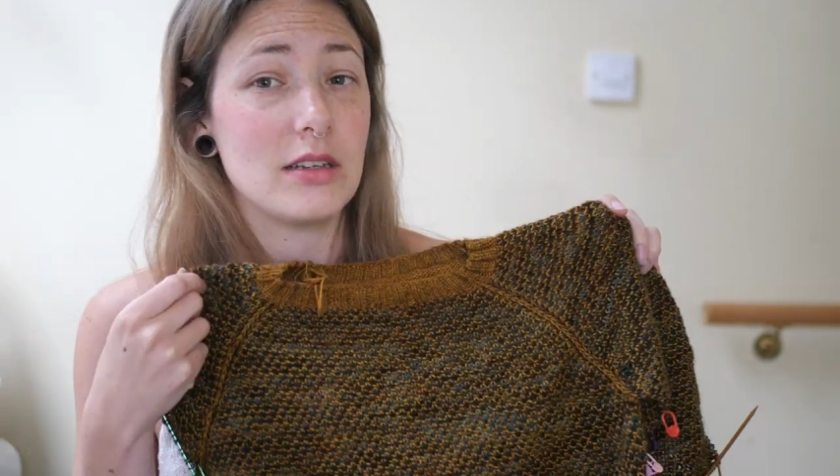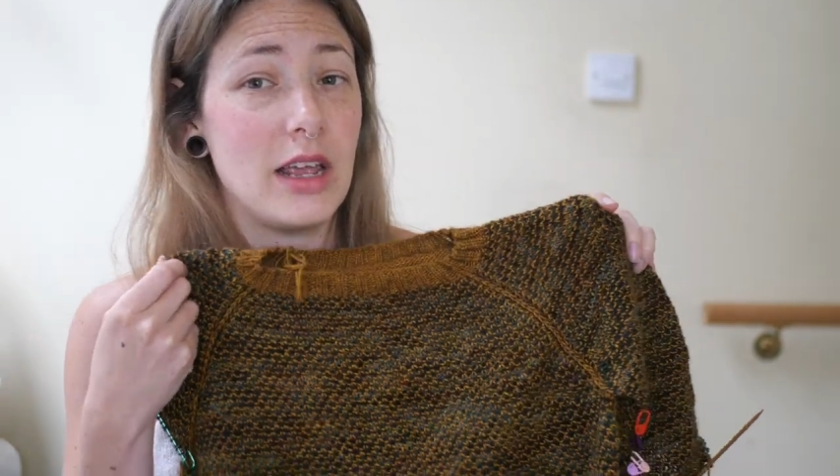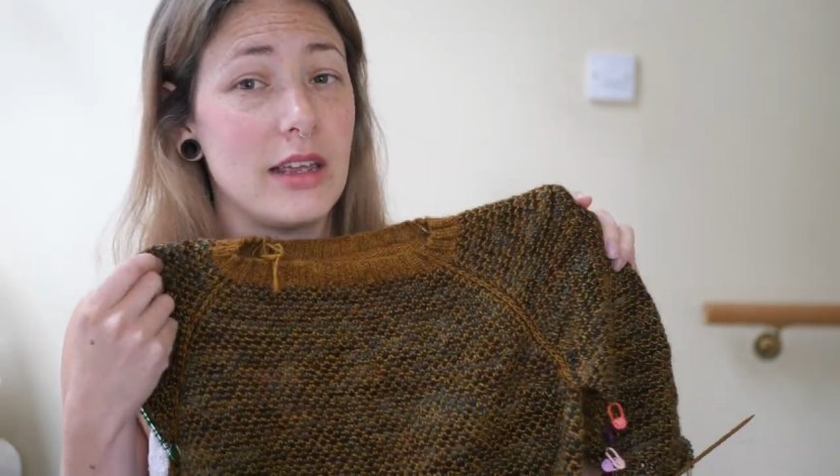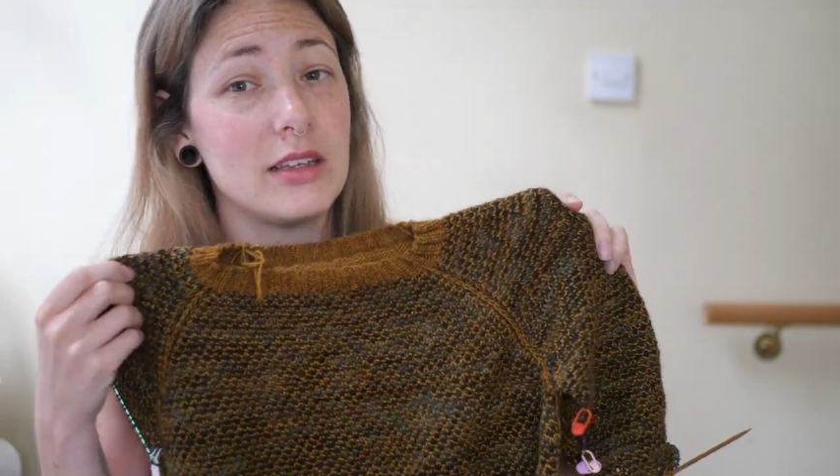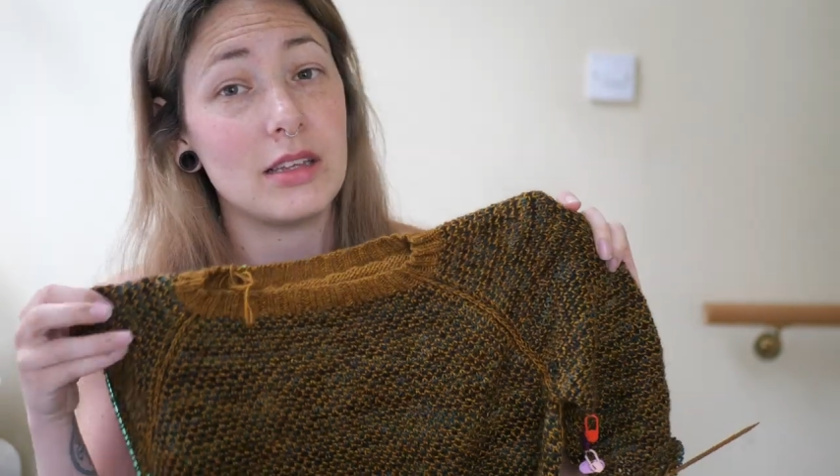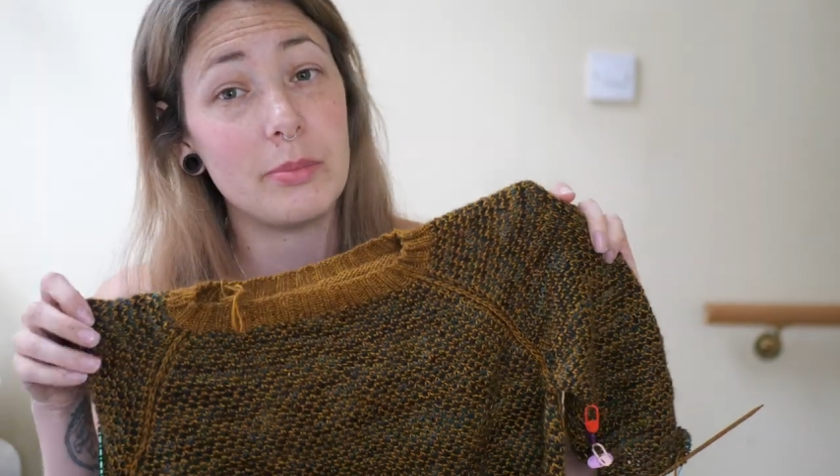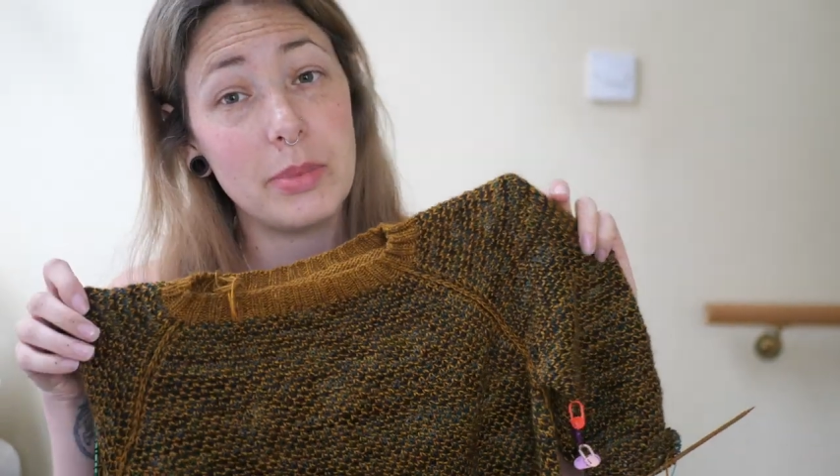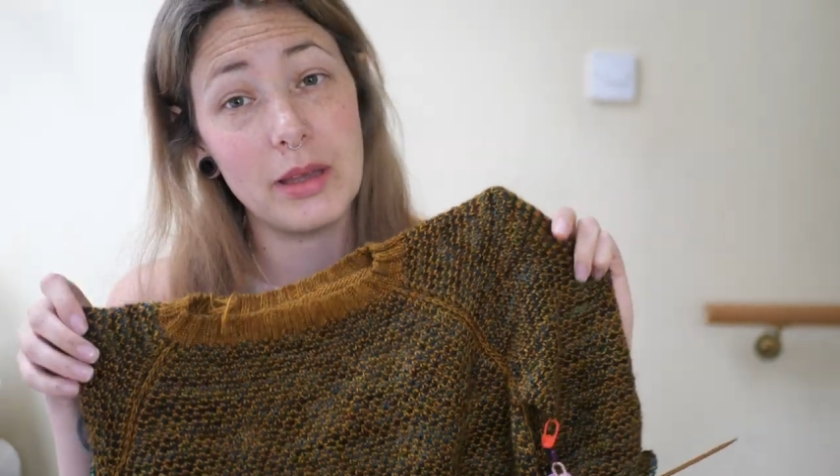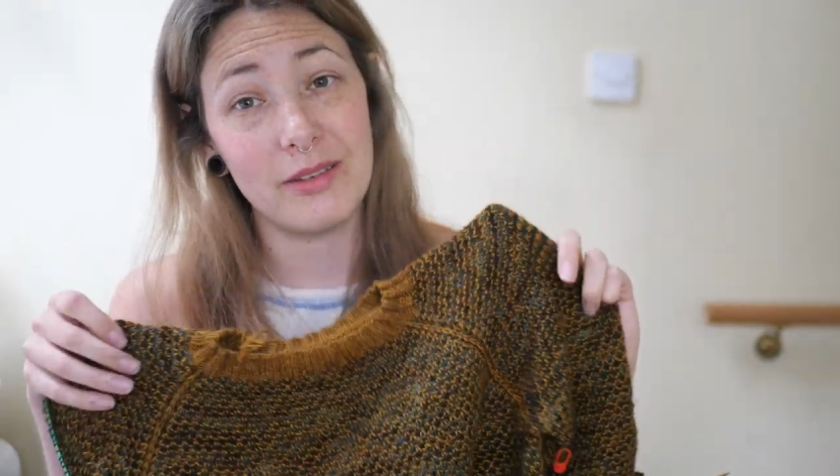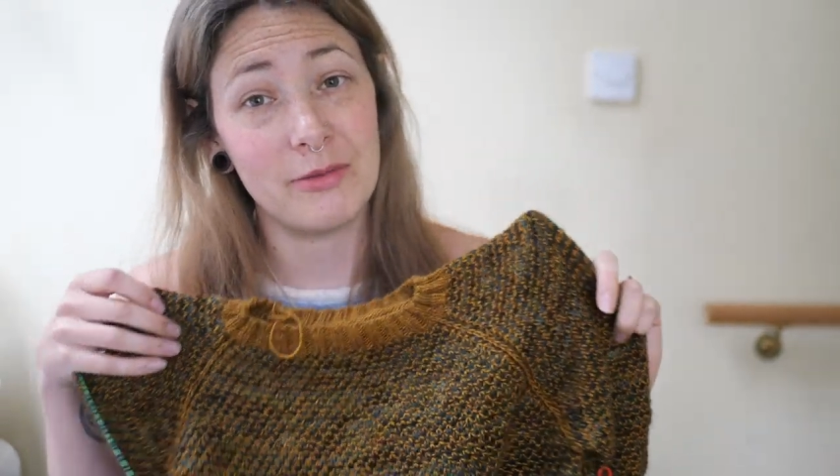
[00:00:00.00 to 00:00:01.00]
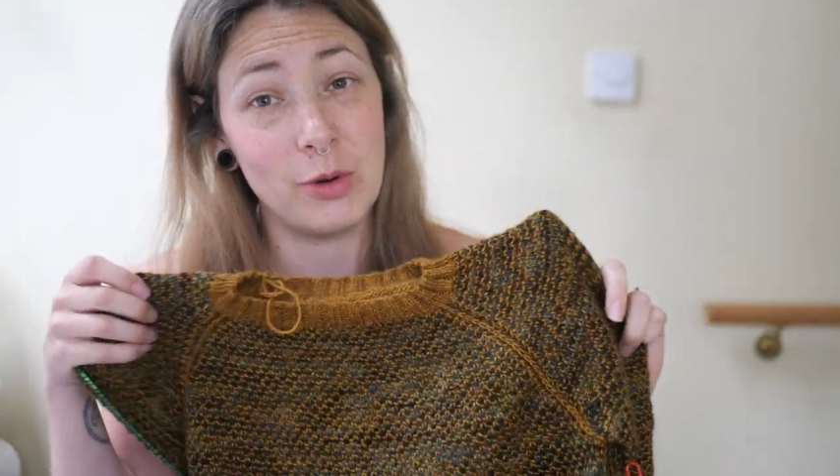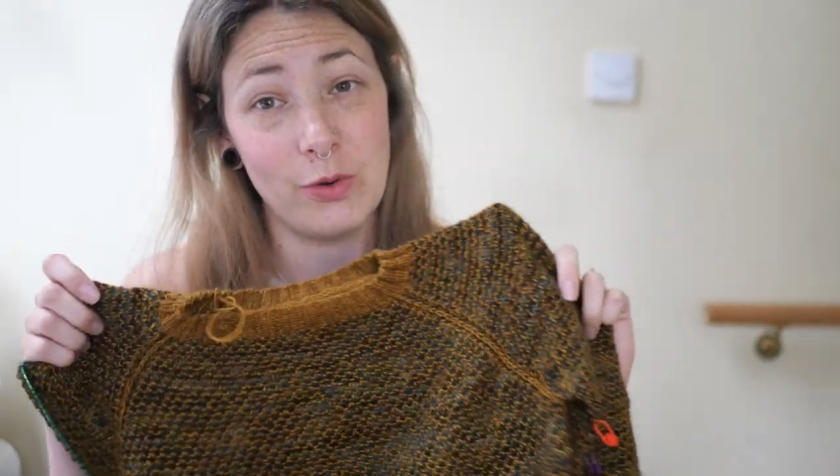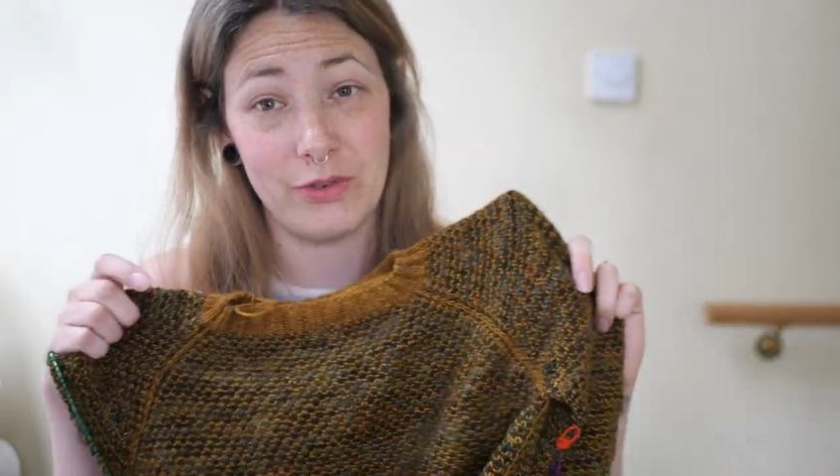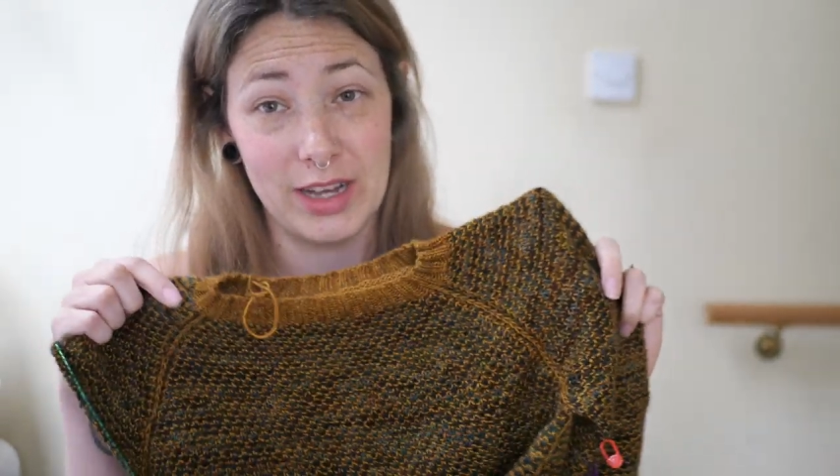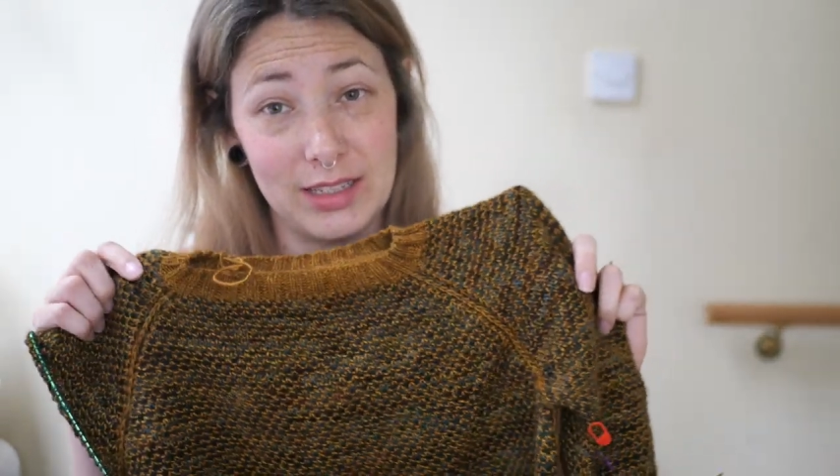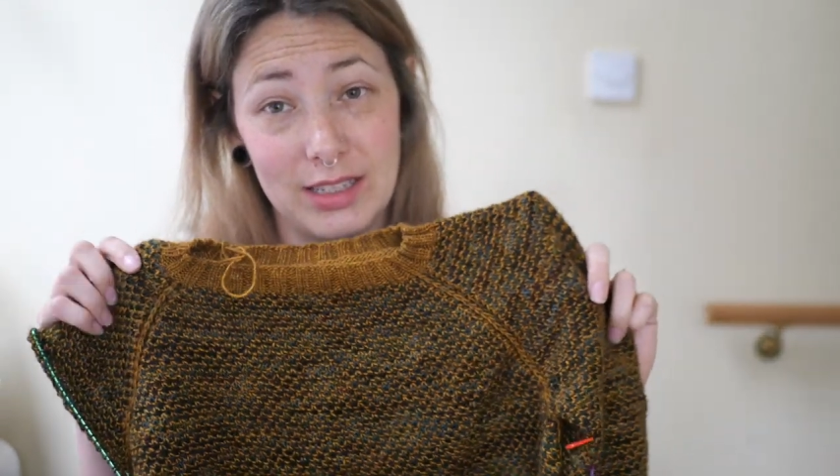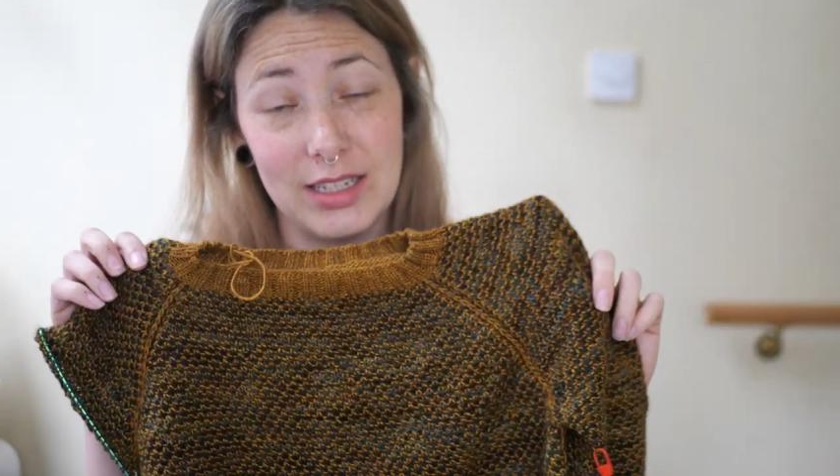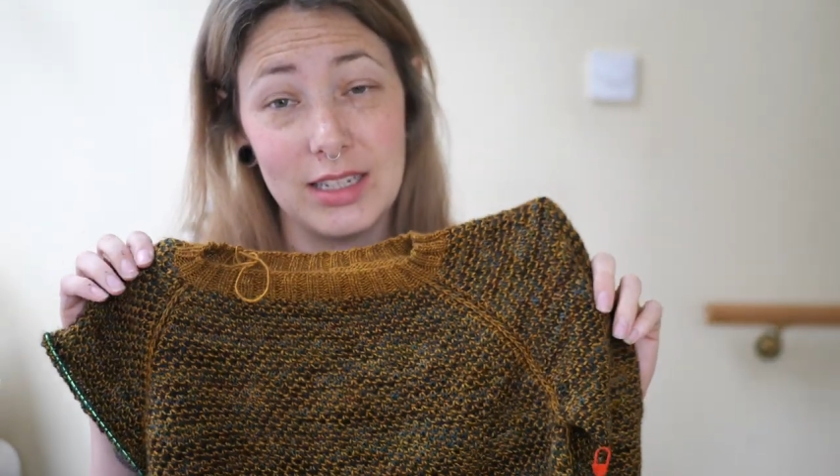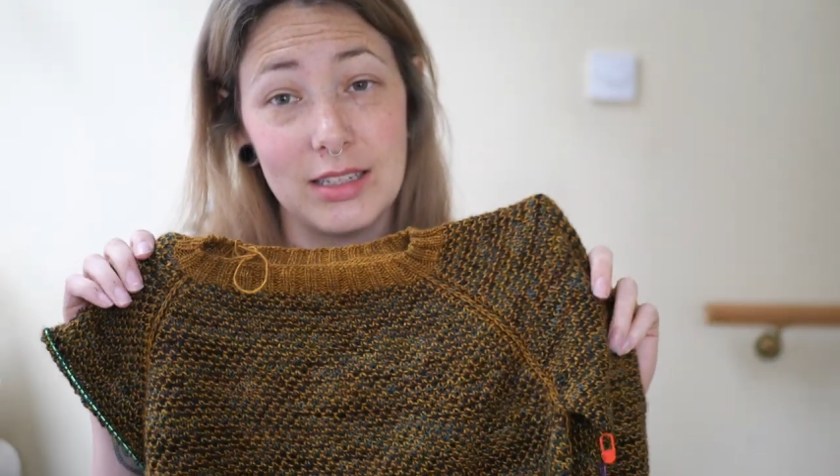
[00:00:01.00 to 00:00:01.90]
it is a bit more fancy,